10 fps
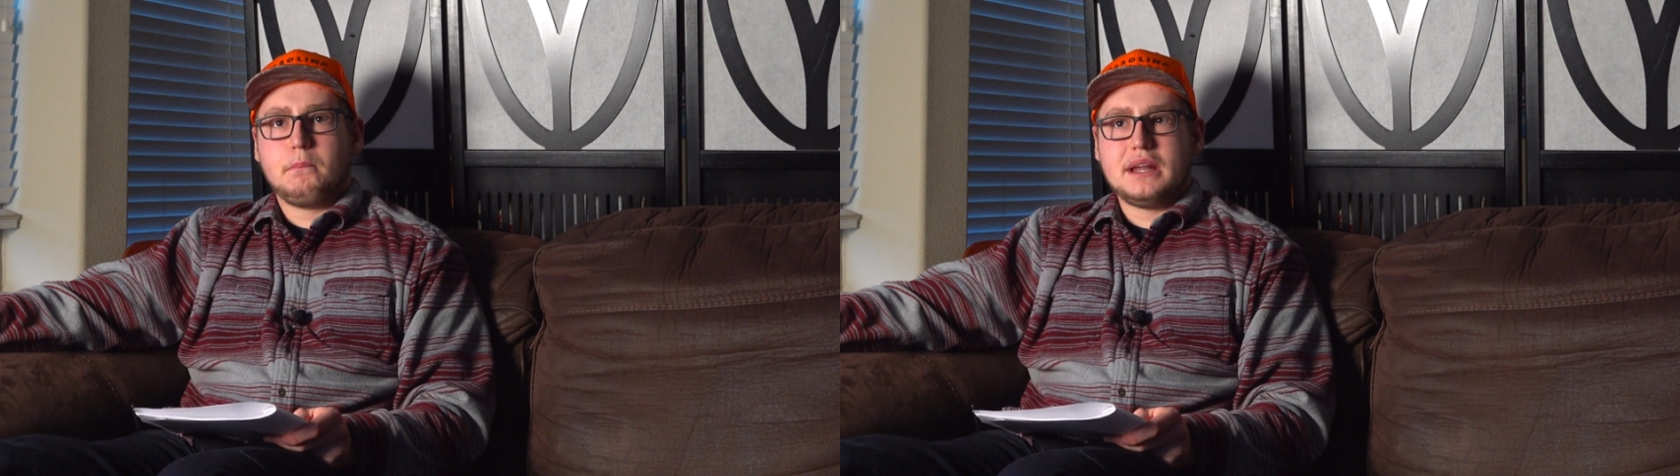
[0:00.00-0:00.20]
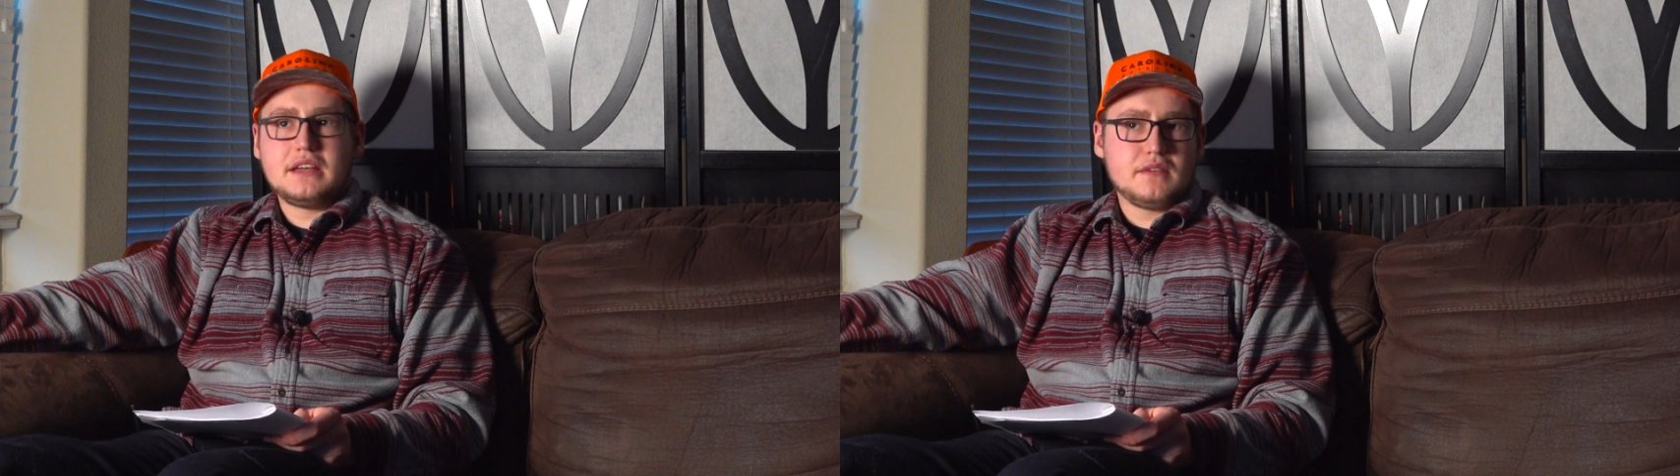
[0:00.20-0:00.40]

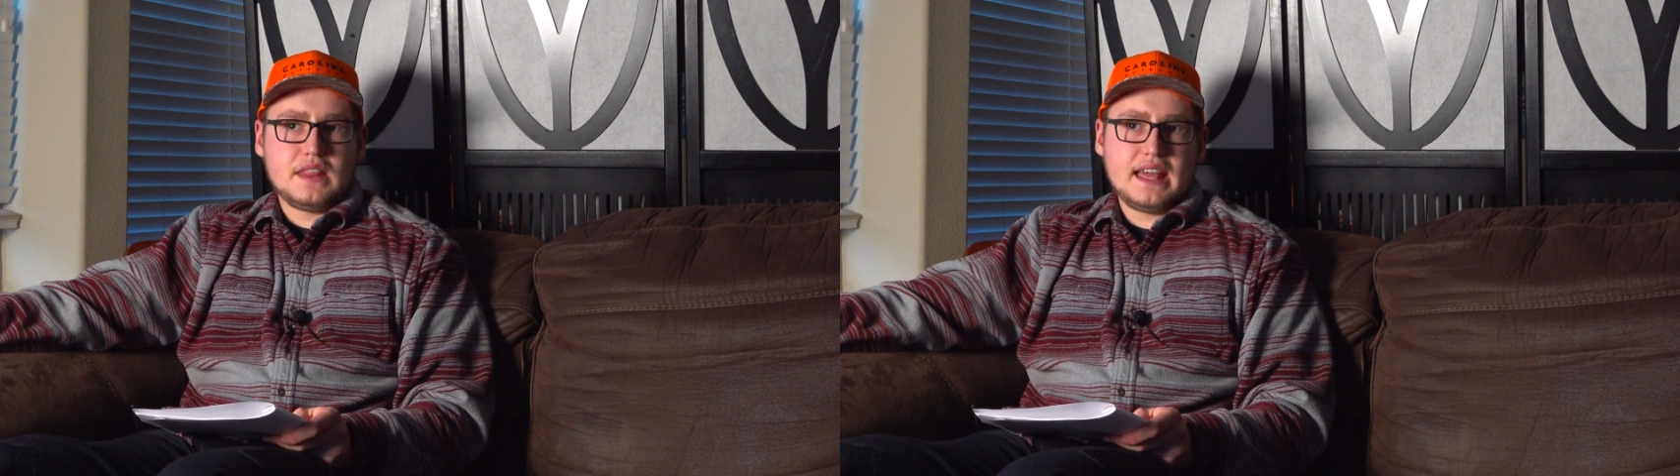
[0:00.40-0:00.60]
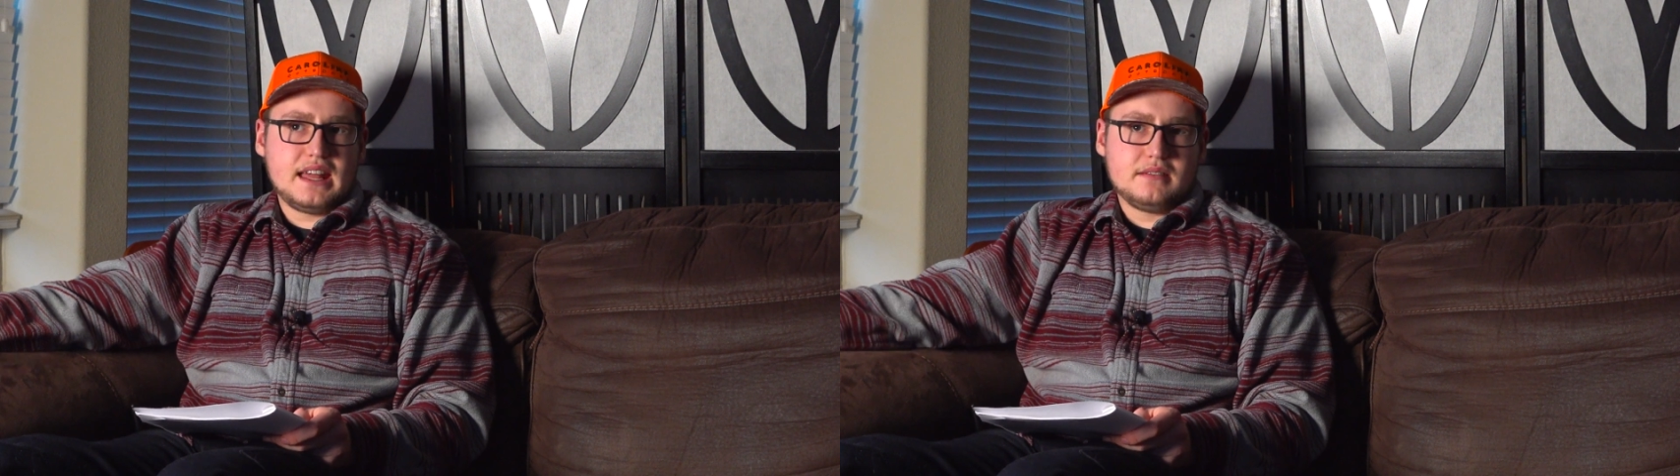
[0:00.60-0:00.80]
But
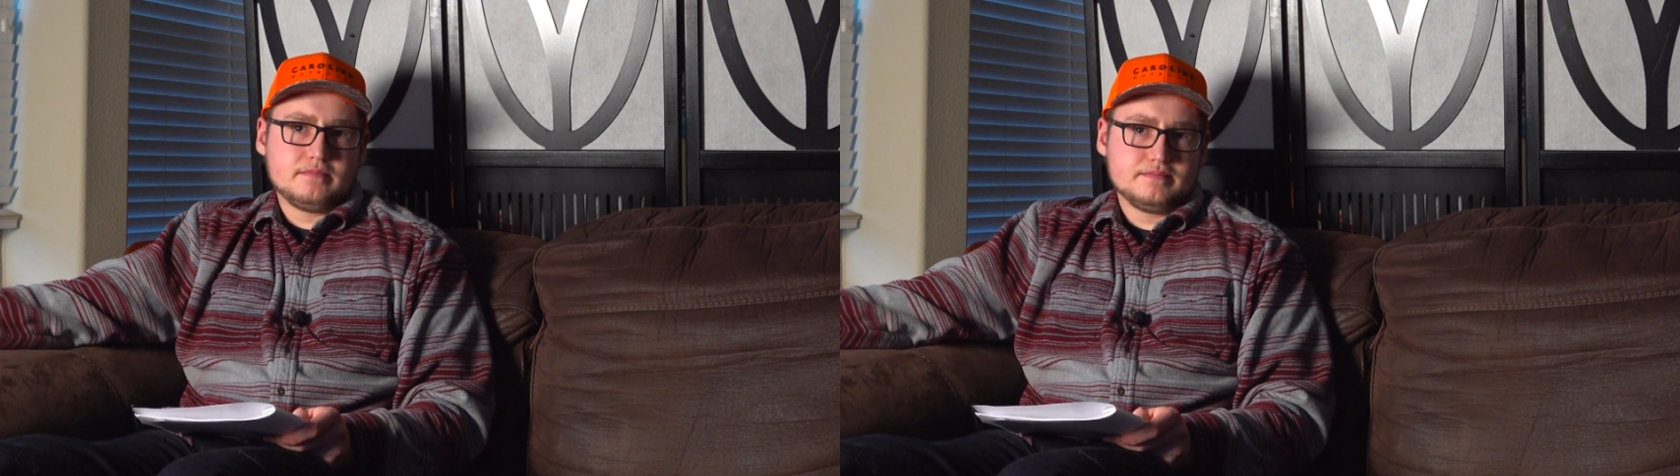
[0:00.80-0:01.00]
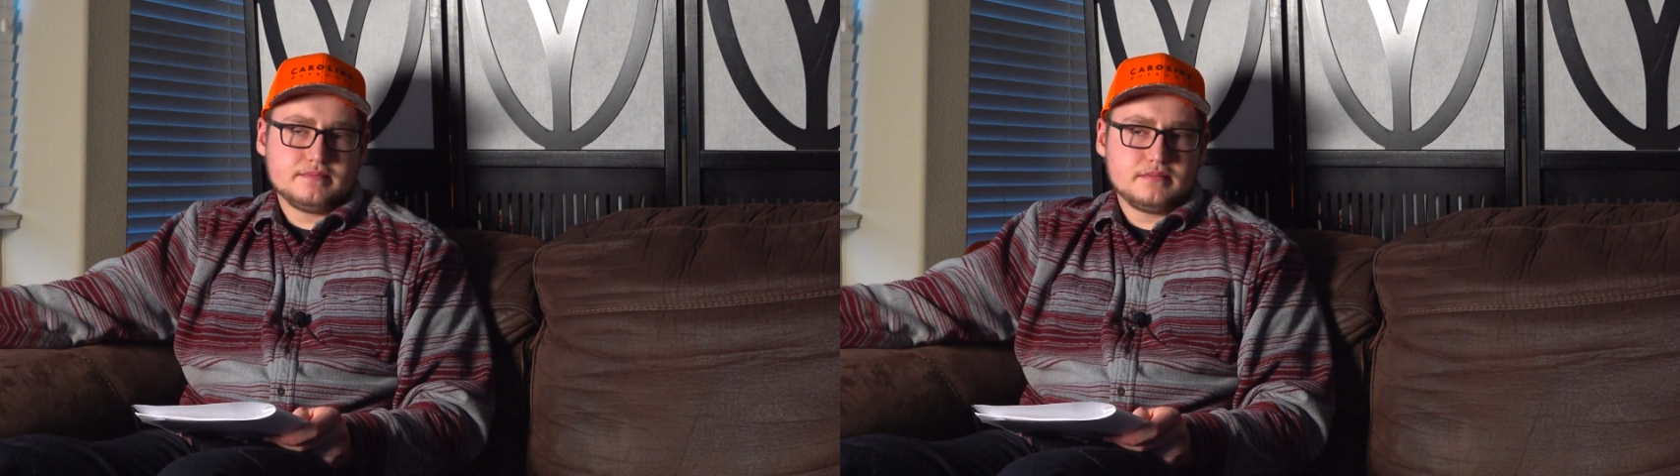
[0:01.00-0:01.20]
even
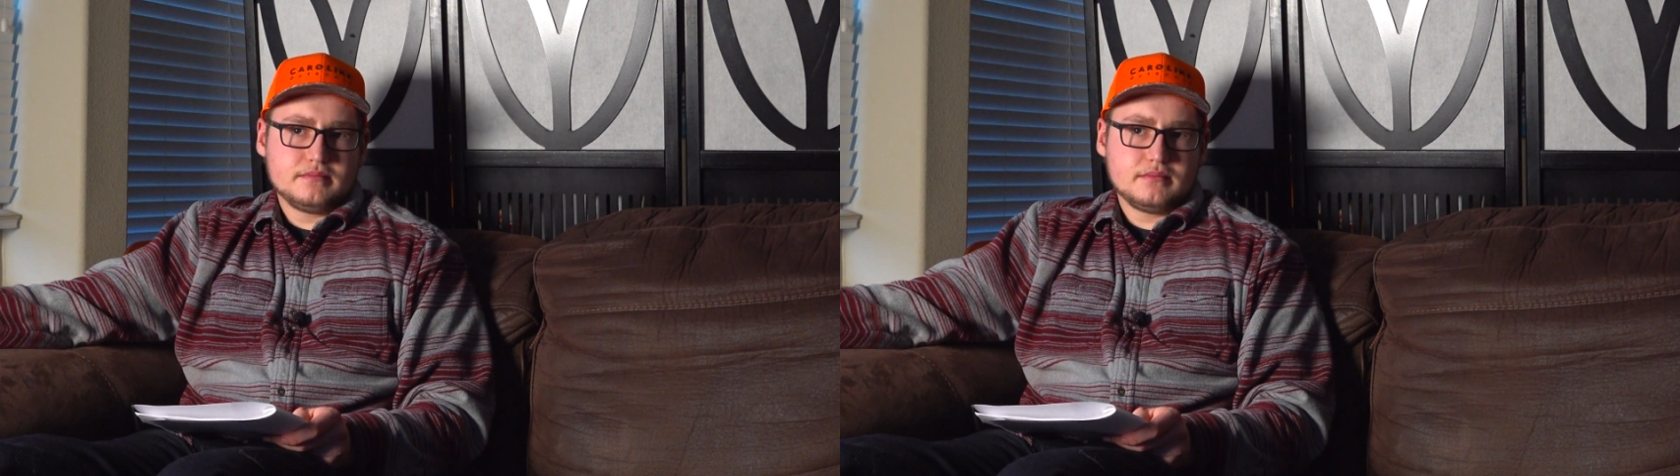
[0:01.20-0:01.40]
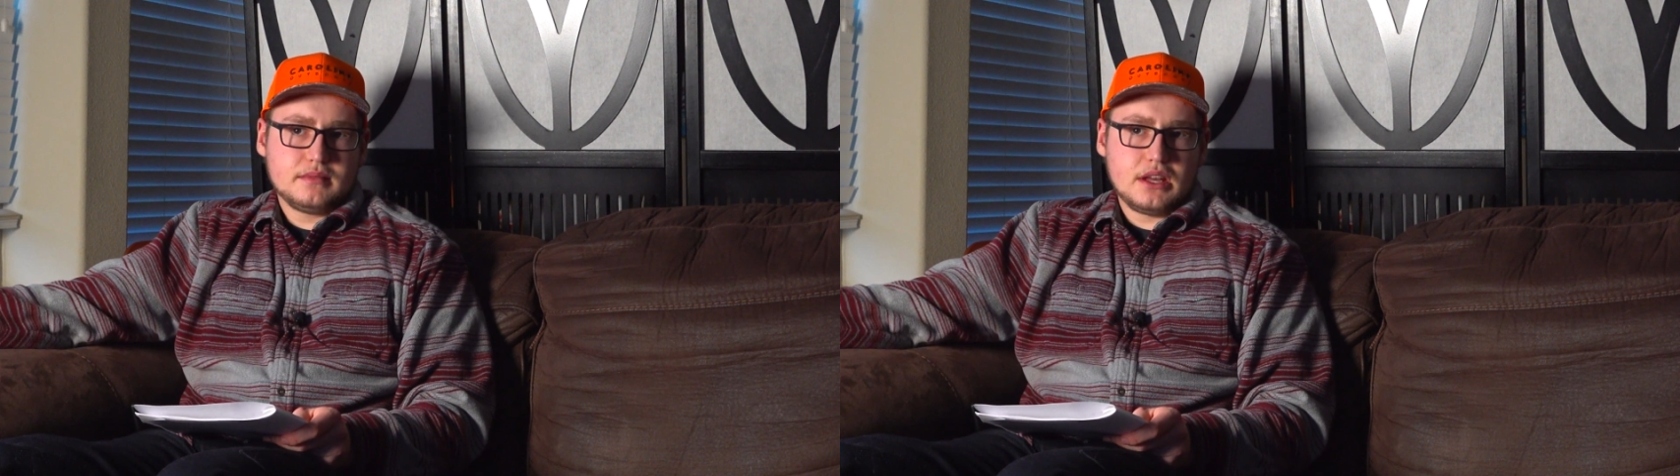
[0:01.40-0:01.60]
then,
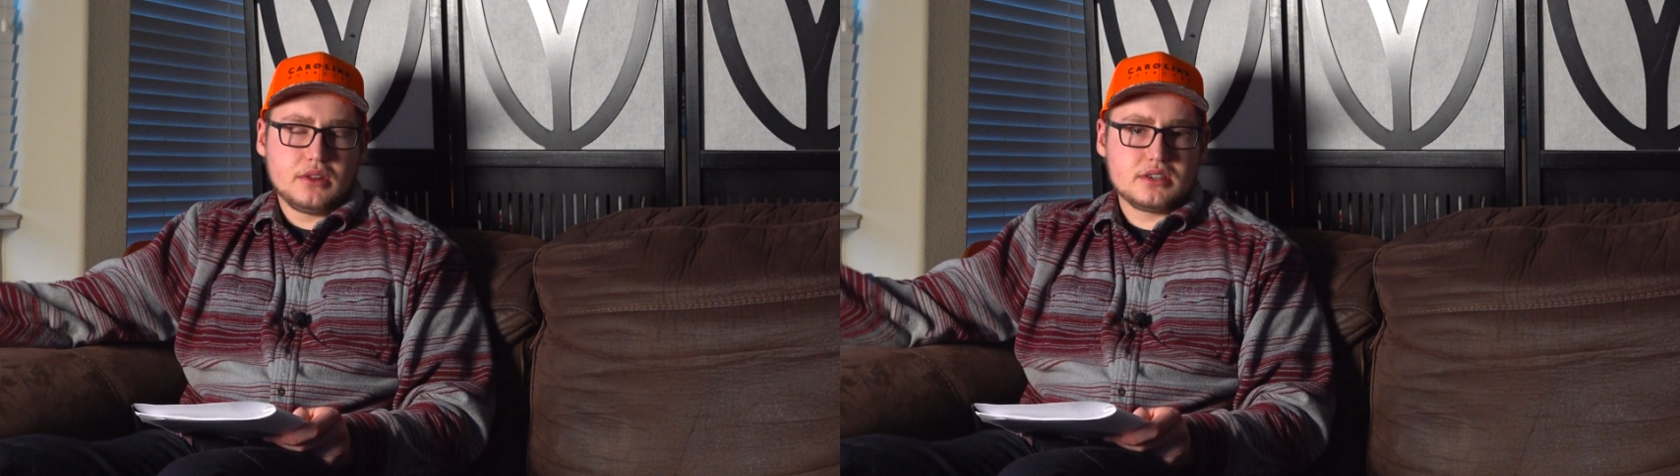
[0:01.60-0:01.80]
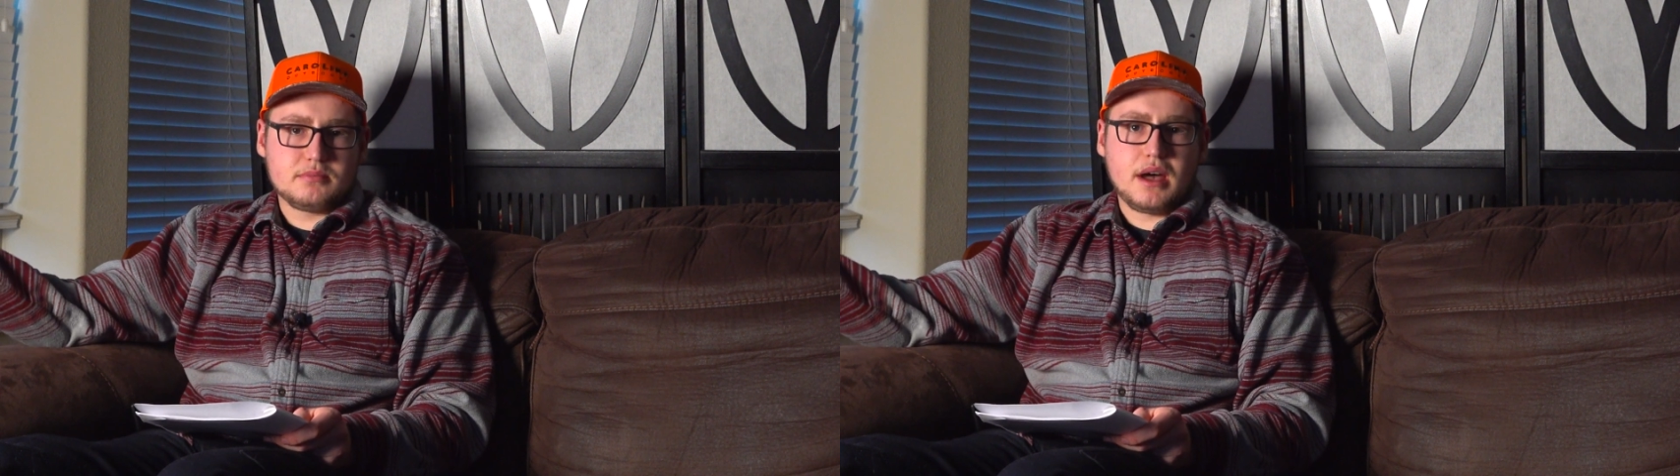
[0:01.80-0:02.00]

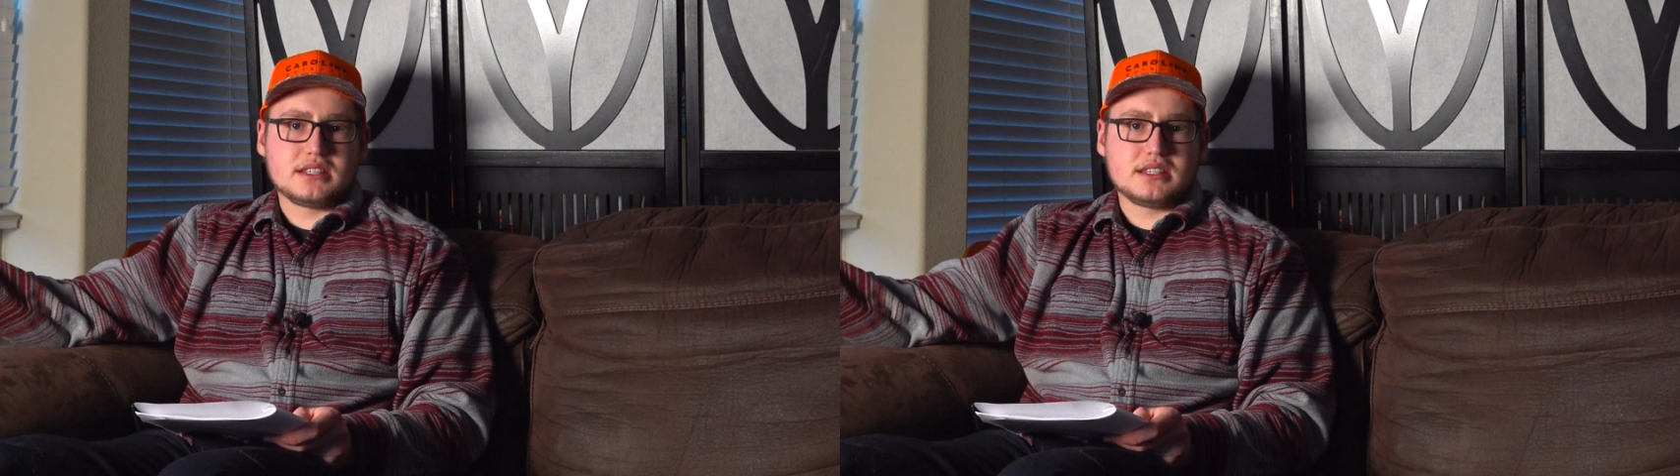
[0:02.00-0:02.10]
there's a